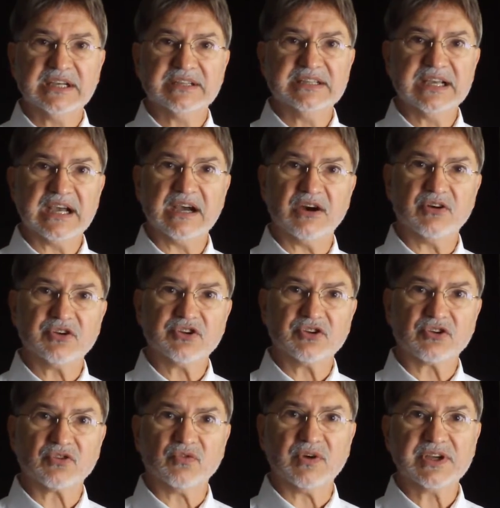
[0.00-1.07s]
Now,
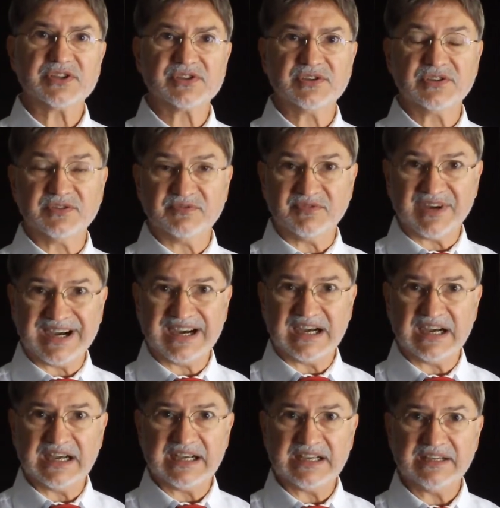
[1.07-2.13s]
you're going to
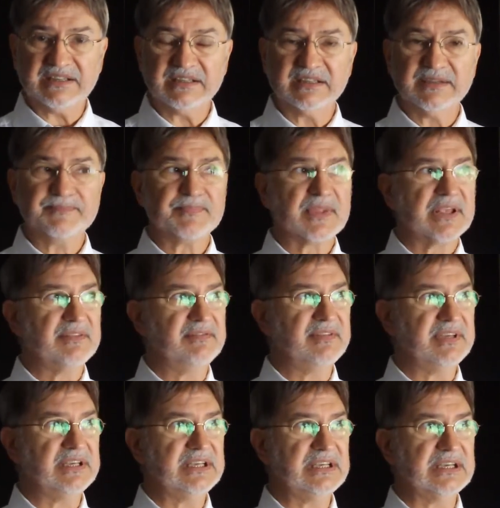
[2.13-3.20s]
divide
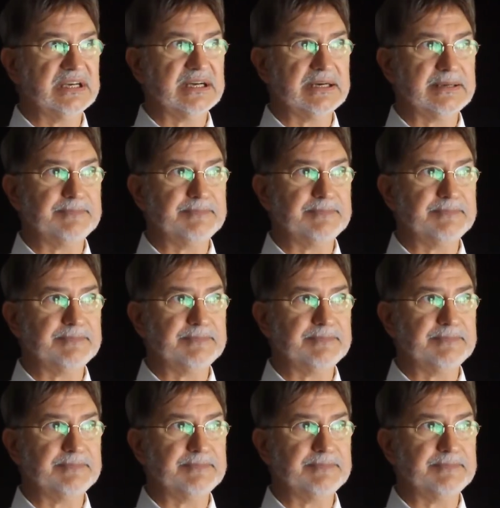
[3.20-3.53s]
the